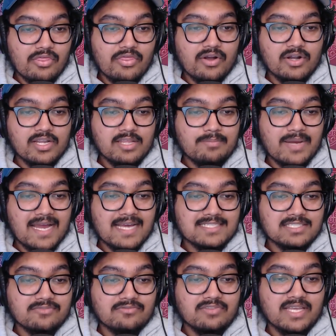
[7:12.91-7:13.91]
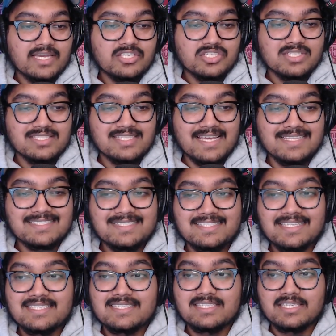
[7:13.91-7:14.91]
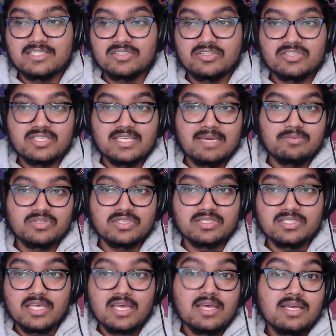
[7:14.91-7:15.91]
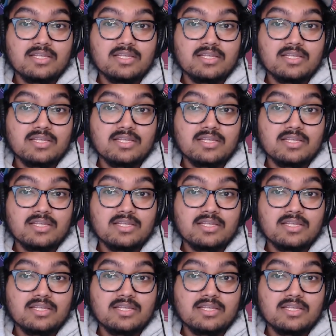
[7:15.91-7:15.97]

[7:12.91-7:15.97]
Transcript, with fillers: 30 pass deflections, and 6 interceptions.